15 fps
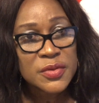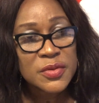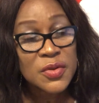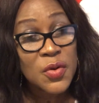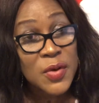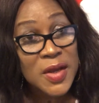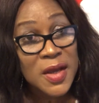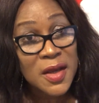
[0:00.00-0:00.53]

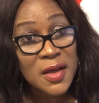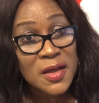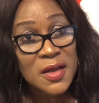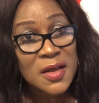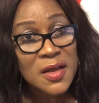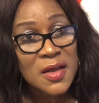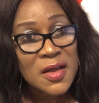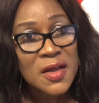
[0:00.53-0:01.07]
Okay?
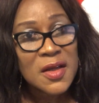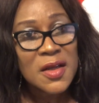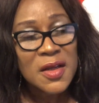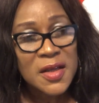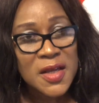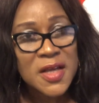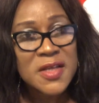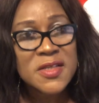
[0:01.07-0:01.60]

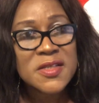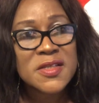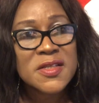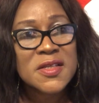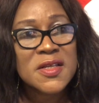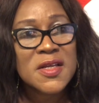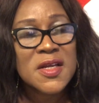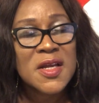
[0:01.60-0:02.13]
Yes.
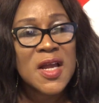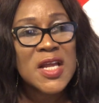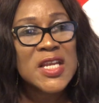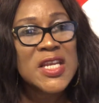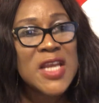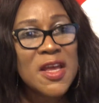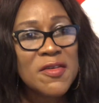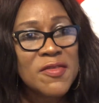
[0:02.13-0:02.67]

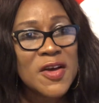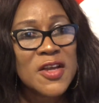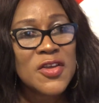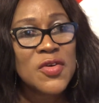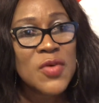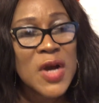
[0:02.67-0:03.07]
Never you